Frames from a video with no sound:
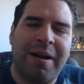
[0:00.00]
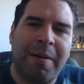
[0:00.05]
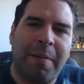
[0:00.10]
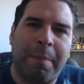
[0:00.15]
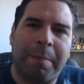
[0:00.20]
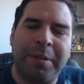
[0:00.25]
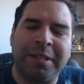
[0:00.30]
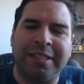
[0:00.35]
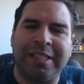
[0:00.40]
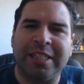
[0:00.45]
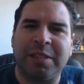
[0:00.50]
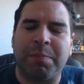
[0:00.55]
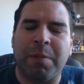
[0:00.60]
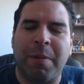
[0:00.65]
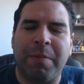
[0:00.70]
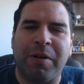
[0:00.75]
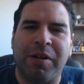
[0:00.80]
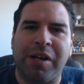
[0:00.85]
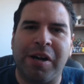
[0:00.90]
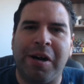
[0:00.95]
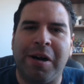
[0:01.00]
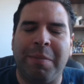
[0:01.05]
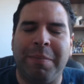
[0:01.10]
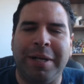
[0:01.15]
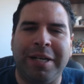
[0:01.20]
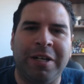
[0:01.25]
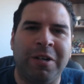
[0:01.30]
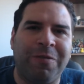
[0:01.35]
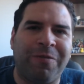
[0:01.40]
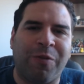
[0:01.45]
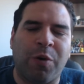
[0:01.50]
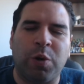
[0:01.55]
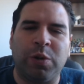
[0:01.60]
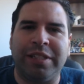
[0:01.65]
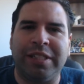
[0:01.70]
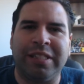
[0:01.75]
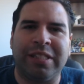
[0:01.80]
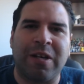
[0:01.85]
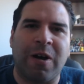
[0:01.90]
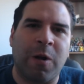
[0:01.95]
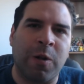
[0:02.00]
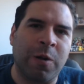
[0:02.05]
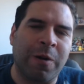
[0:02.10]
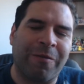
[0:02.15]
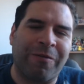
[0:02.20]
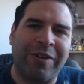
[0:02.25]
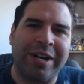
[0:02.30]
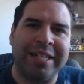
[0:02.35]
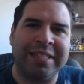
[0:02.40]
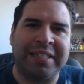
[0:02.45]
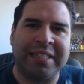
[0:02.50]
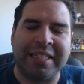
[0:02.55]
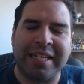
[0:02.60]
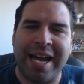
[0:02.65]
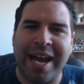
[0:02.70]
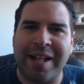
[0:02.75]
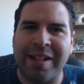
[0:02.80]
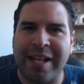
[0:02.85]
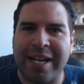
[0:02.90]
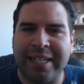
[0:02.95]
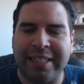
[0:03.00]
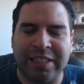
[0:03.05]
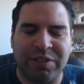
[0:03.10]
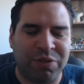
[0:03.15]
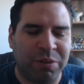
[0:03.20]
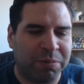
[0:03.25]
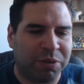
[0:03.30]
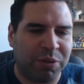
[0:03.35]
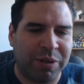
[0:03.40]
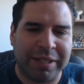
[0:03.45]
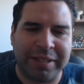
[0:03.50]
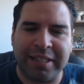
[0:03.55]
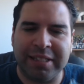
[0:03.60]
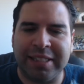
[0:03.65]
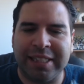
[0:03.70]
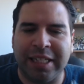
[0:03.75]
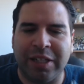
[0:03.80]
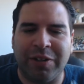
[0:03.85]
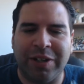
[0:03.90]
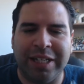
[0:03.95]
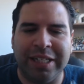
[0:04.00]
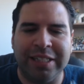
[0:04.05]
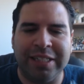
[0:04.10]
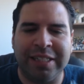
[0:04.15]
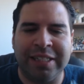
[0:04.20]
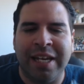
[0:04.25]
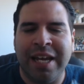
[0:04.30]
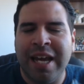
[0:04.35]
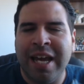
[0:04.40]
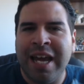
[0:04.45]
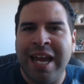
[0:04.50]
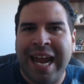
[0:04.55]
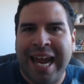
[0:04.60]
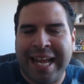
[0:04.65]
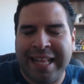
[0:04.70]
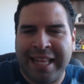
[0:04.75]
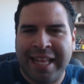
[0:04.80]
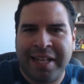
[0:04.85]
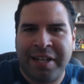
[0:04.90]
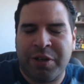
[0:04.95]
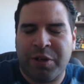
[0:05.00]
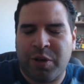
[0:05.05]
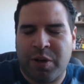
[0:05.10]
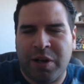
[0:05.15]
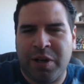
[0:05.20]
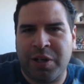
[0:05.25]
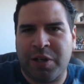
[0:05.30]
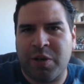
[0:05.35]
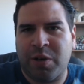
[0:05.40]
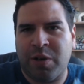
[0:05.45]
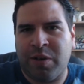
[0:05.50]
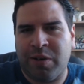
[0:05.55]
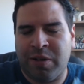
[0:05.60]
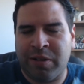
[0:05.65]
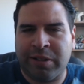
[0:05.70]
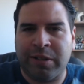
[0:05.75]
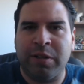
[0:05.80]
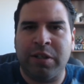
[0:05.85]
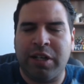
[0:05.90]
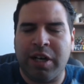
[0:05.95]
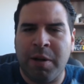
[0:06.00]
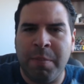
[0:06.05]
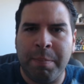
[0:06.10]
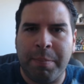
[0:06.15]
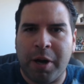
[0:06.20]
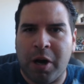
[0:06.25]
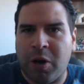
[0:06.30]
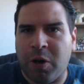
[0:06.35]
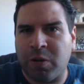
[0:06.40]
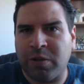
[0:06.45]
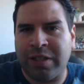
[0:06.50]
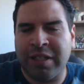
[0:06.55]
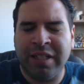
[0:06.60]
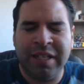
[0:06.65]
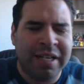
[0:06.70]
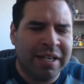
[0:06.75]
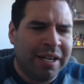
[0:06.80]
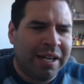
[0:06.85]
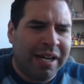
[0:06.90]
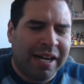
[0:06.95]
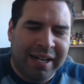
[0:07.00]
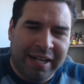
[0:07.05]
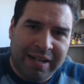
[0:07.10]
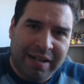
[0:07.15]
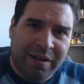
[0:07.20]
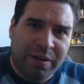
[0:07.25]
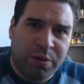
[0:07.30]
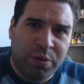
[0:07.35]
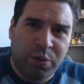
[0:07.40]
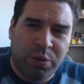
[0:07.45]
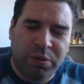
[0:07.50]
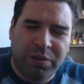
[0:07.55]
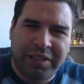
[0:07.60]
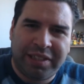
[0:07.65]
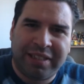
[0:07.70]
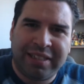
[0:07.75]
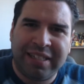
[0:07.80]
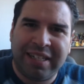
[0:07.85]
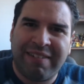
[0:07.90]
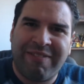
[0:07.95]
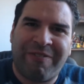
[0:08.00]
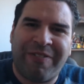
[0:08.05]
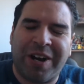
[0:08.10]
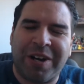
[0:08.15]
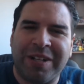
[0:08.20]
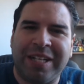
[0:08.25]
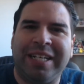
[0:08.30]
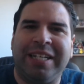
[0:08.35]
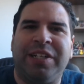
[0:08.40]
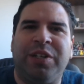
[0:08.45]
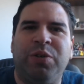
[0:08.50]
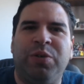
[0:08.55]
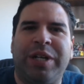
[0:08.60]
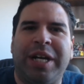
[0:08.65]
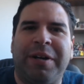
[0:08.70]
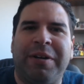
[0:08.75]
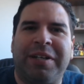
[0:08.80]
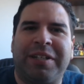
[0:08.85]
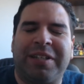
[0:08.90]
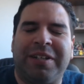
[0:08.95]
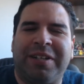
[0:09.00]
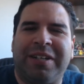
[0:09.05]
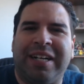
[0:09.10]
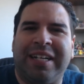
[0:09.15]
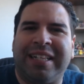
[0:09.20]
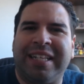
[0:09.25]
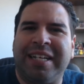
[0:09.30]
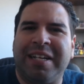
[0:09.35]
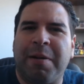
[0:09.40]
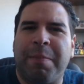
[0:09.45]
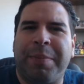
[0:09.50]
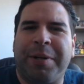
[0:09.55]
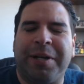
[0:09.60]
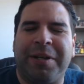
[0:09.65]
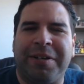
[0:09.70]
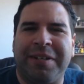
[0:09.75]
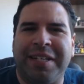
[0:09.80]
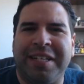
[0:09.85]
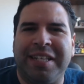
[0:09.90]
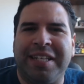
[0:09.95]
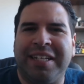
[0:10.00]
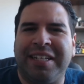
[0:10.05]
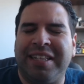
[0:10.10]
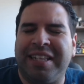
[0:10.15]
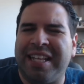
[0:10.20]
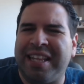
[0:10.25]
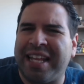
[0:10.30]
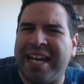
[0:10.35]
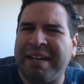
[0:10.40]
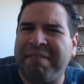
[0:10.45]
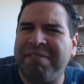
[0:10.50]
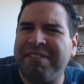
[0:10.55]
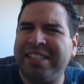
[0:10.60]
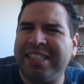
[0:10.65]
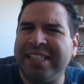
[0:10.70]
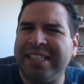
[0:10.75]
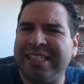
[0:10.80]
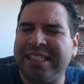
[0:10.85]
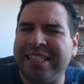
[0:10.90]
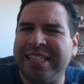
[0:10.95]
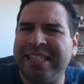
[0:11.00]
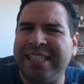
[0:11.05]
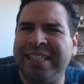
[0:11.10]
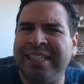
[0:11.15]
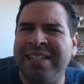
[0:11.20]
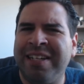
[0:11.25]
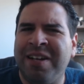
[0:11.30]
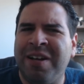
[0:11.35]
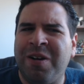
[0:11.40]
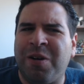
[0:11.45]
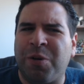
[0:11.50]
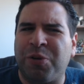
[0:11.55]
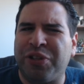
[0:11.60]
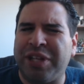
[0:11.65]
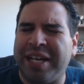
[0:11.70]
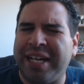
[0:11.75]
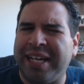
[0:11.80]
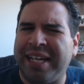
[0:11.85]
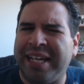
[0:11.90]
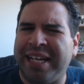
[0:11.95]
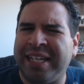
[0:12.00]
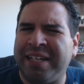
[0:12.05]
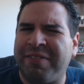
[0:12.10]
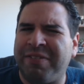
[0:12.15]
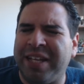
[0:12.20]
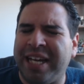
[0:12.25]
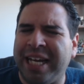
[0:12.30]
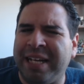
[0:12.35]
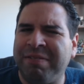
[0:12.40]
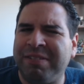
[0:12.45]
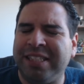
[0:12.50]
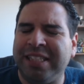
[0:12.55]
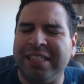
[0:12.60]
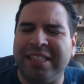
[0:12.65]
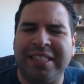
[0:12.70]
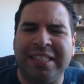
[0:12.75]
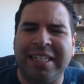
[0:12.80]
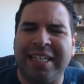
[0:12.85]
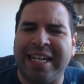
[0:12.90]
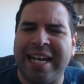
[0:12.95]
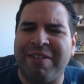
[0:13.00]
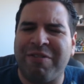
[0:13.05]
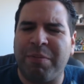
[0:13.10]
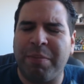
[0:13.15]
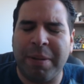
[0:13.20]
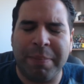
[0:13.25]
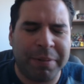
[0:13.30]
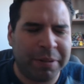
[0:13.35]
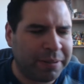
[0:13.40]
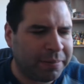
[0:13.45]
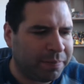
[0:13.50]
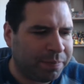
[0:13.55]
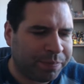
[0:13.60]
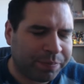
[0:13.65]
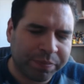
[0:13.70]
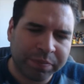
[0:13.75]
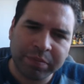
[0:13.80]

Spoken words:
Princess Bubblegum and her forces, all her friends and allies from throughout the series, and then her uncle, Uncle Gumbald, who's a fairly new character. I think he appeared in the 9th season or the end of the 8th season. I can't remember.